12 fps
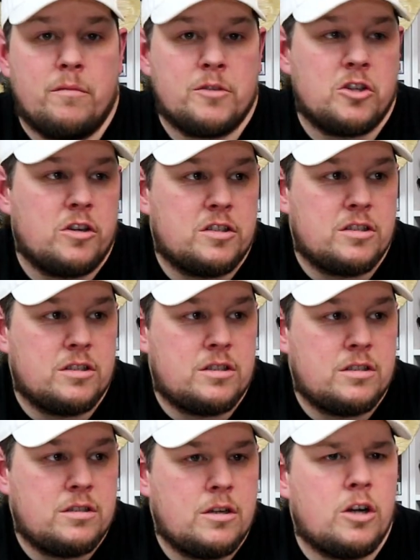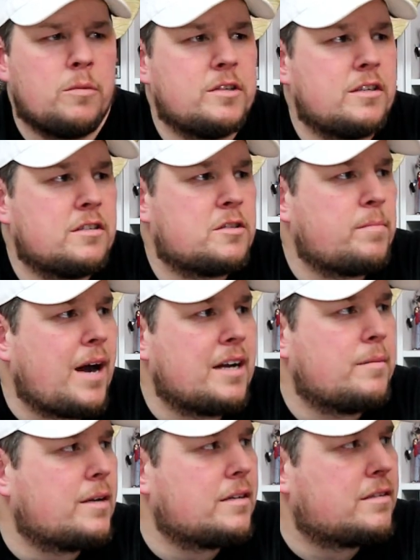of my choices. Oh no, we didn't.
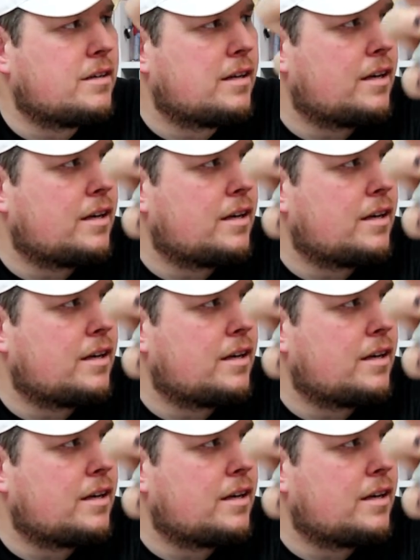Spider Man didn't